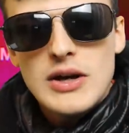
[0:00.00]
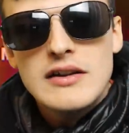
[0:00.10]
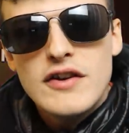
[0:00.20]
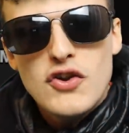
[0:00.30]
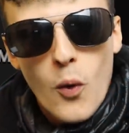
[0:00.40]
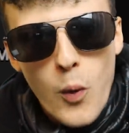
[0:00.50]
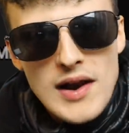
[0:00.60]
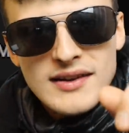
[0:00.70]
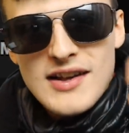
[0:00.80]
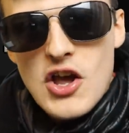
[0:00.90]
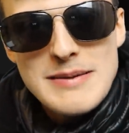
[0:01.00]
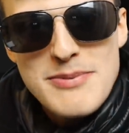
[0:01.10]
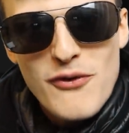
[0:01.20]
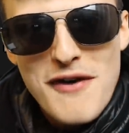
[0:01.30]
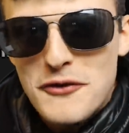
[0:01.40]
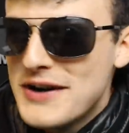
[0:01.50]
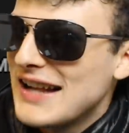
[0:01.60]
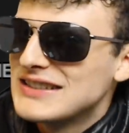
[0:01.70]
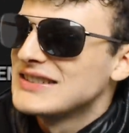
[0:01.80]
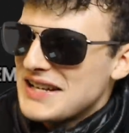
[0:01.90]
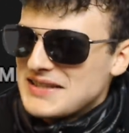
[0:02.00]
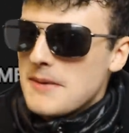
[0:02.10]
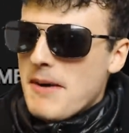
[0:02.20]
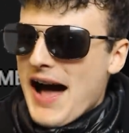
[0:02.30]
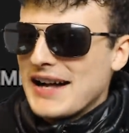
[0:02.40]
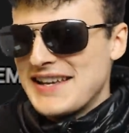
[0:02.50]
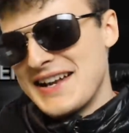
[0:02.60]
get a video one day early before everyone else. It's a bargain,